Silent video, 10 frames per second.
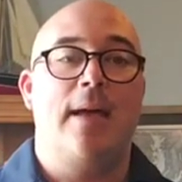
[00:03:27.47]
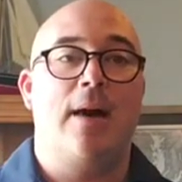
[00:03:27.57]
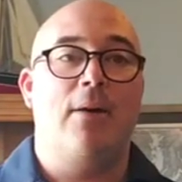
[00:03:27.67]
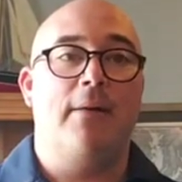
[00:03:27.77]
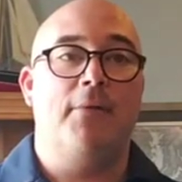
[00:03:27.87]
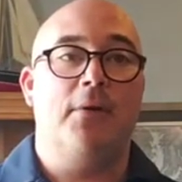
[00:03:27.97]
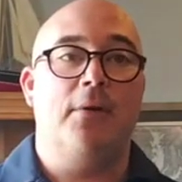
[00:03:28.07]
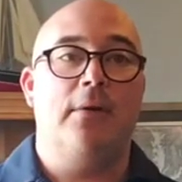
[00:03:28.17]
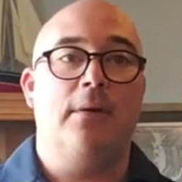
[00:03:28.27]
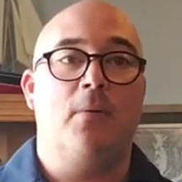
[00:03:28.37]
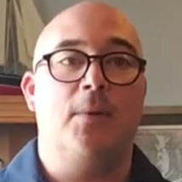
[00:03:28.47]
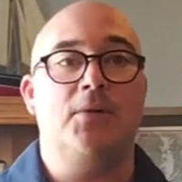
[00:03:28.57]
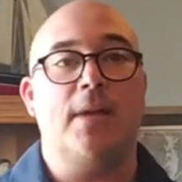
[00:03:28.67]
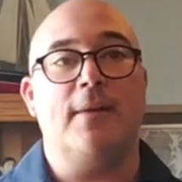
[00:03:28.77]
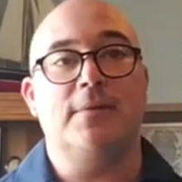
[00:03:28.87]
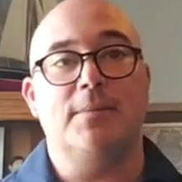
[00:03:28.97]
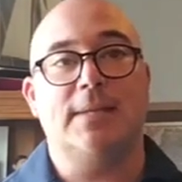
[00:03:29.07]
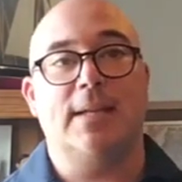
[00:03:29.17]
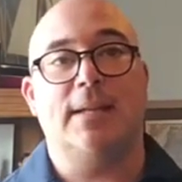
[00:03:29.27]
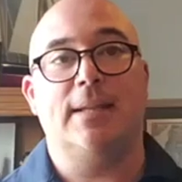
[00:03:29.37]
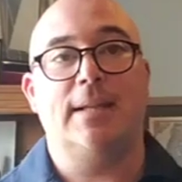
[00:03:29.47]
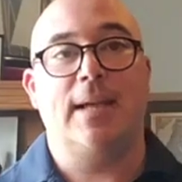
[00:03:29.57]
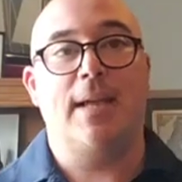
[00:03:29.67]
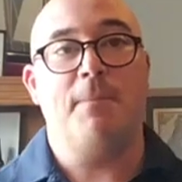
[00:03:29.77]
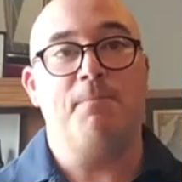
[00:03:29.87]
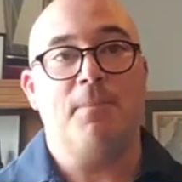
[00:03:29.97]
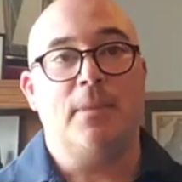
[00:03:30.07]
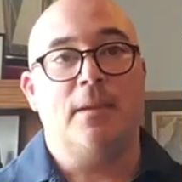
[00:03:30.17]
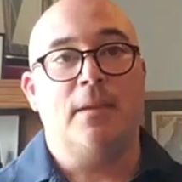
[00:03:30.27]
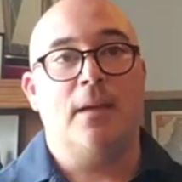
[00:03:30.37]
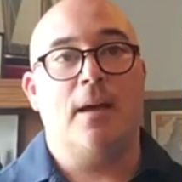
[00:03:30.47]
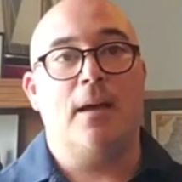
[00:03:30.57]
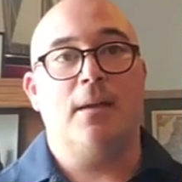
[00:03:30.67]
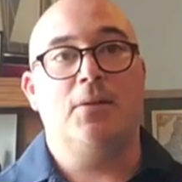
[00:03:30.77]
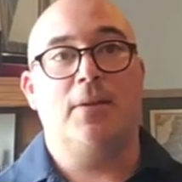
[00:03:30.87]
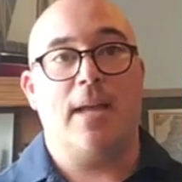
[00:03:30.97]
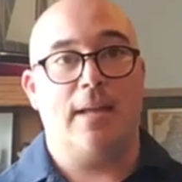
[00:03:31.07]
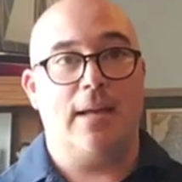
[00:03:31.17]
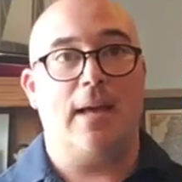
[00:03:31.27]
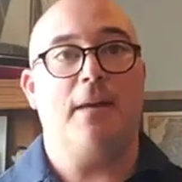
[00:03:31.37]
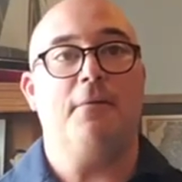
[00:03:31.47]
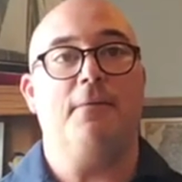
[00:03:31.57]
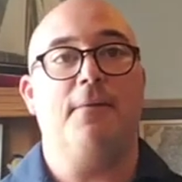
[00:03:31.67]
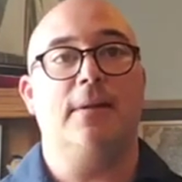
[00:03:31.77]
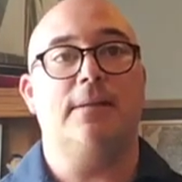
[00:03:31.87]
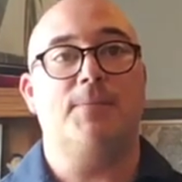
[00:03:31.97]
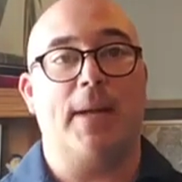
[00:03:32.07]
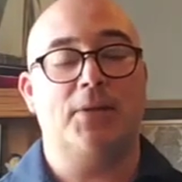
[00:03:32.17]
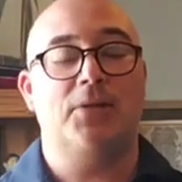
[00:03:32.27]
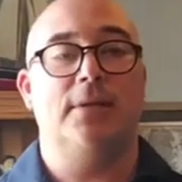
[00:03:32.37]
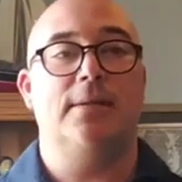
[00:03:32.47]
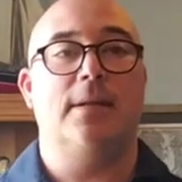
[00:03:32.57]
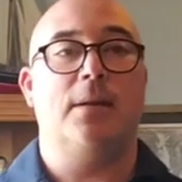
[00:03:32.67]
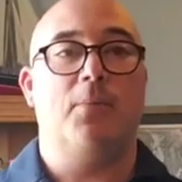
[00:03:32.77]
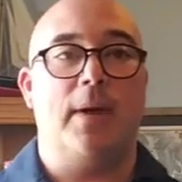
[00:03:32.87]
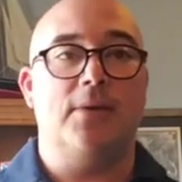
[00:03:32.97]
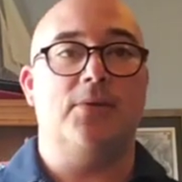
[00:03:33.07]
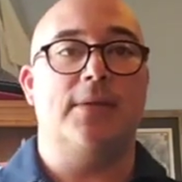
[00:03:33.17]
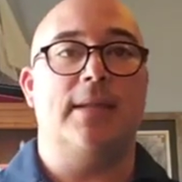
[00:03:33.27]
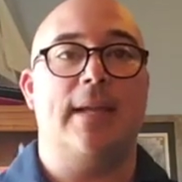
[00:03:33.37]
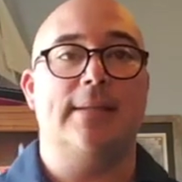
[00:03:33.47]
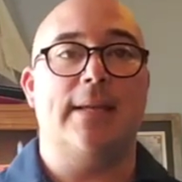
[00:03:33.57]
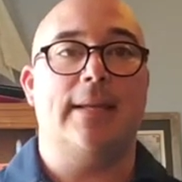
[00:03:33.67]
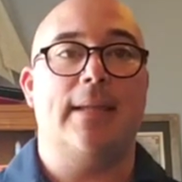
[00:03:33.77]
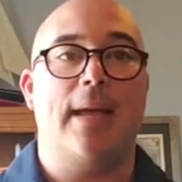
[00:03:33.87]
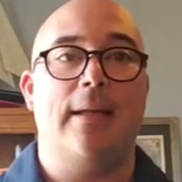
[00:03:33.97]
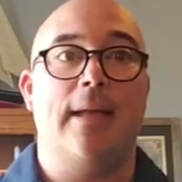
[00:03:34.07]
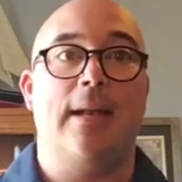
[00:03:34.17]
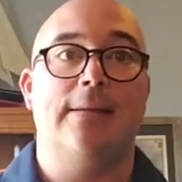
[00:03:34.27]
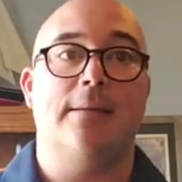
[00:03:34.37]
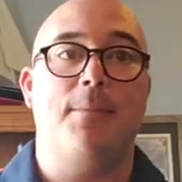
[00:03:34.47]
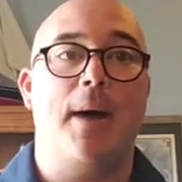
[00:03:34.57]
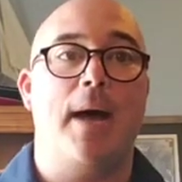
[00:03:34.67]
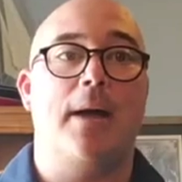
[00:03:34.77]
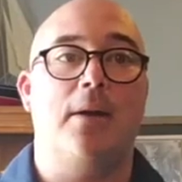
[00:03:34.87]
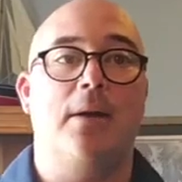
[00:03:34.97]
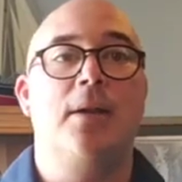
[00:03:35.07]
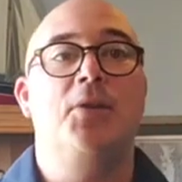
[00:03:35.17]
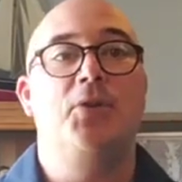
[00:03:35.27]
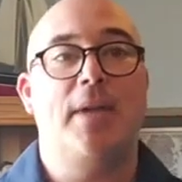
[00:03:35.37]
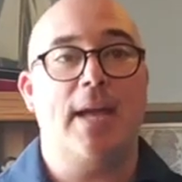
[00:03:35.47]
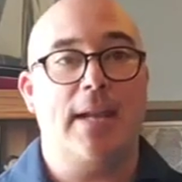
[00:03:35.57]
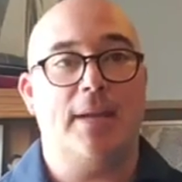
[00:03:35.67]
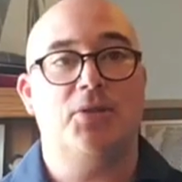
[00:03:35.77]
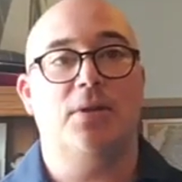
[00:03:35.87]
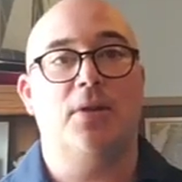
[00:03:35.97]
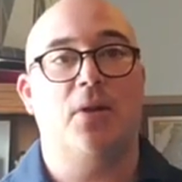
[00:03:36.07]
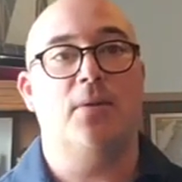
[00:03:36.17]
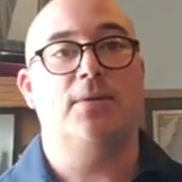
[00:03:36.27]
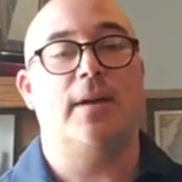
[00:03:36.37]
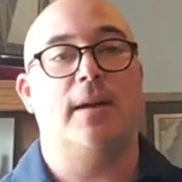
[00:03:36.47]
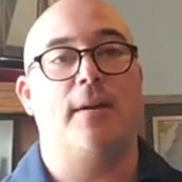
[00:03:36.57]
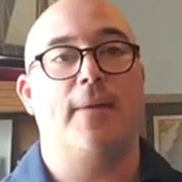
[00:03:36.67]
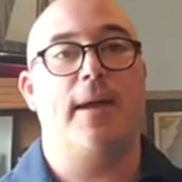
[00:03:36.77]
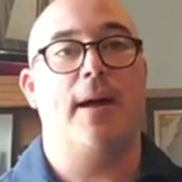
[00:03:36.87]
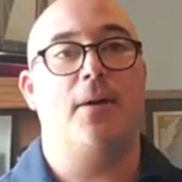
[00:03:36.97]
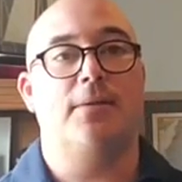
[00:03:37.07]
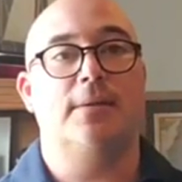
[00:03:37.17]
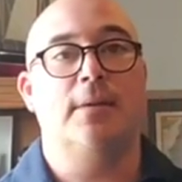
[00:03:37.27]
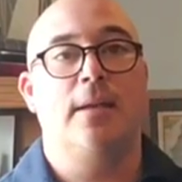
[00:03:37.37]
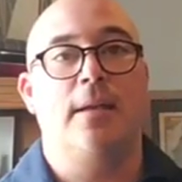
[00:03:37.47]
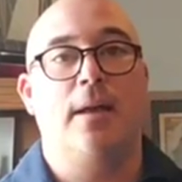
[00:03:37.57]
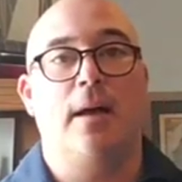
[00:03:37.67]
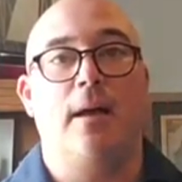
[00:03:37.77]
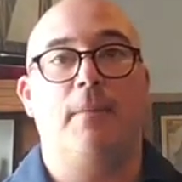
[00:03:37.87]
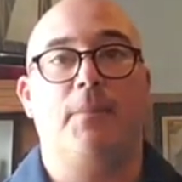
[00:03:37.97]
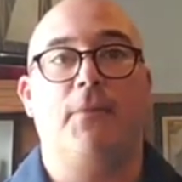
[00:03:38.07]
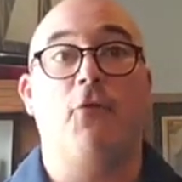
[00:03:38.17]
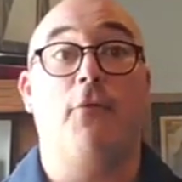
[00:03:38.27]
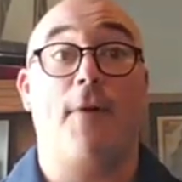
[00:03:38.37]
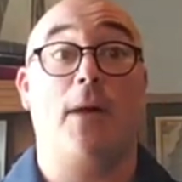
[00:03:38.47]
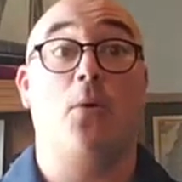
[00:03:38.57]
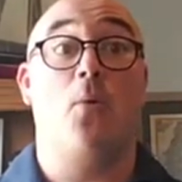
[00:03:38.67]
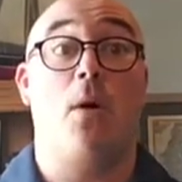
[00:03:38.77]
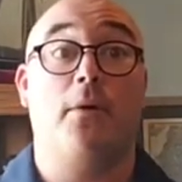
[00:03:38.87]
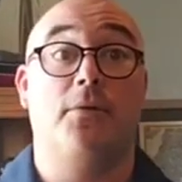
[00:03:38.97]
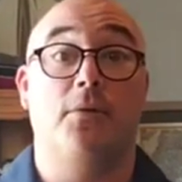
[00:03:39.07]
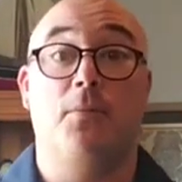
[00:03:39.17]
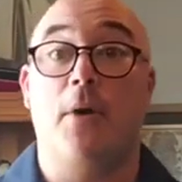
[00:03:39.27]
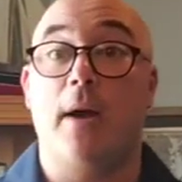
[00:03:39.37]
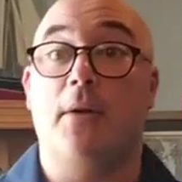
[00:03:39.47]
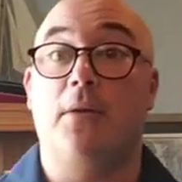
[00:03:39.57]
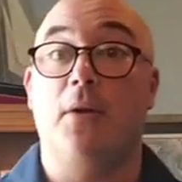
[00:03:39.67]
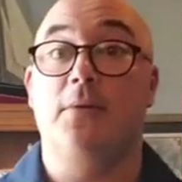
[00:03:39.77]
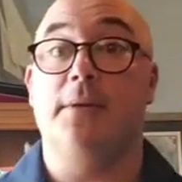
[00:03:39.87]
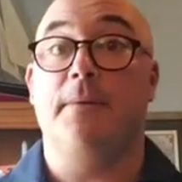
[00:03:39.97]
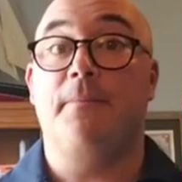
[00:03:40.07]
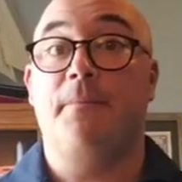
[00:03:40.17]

However, once you have some skin in the game, you can have inspections and appraisals and things like that. And as the buyer, you can actually go and check out the house for a final walkthrough prior to closing.